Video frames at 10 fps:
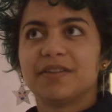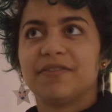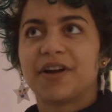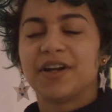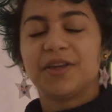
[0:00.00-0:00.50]

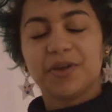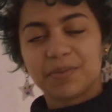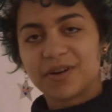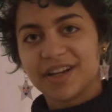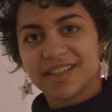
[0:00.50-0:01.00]
very
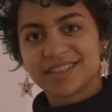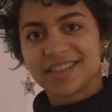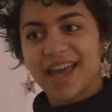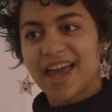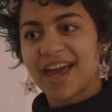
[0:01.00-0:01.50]
humorous
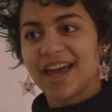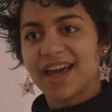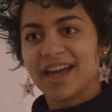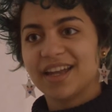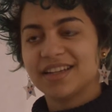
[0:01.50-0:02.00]

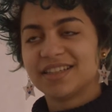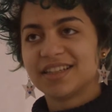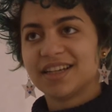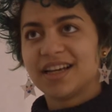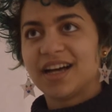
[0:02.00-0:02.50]
and
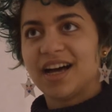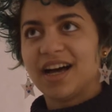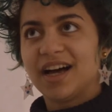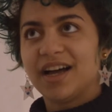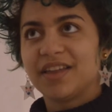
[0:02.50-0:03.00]

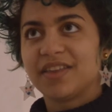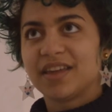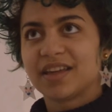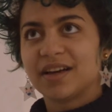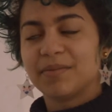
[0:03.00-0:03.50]
I
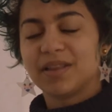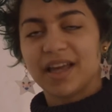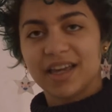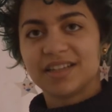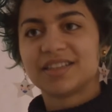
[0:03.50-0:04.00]
think
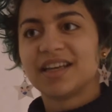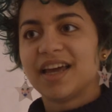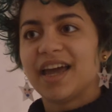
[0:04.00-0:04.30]
light,